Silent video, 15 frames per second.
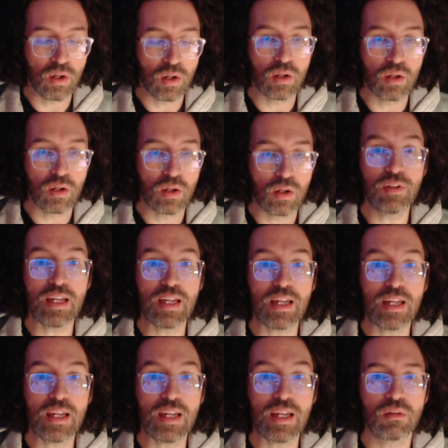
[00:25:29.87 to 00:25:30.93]

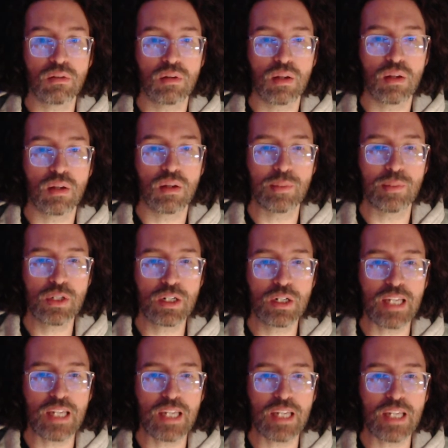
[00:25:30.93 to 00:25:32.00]
divination, and
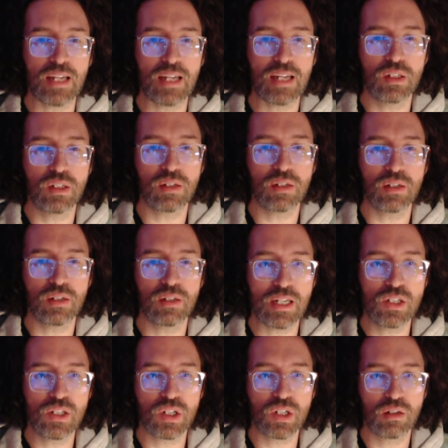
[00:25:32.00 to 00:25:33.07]
particularly ancient
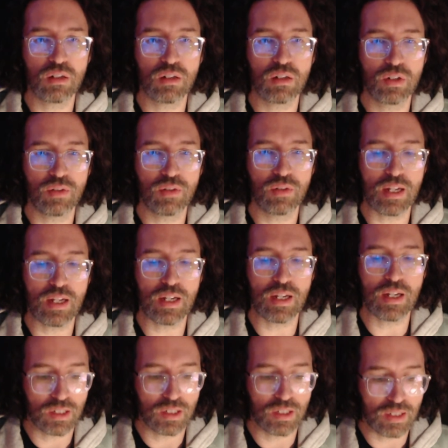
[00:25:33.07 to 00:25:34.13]
divination, or
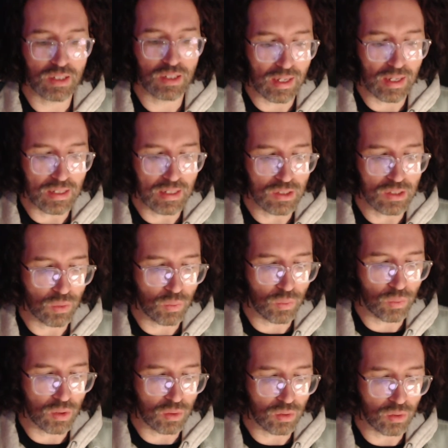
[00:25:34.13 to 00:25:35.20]
divination in the ancient
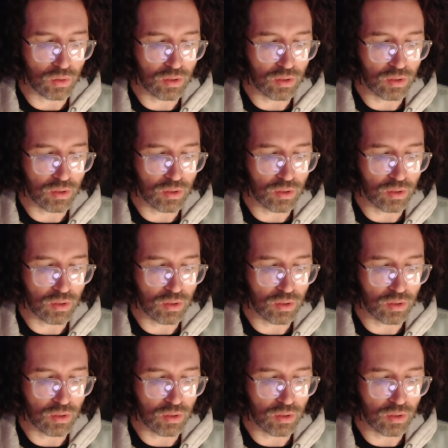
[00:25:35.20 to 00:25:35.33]
world.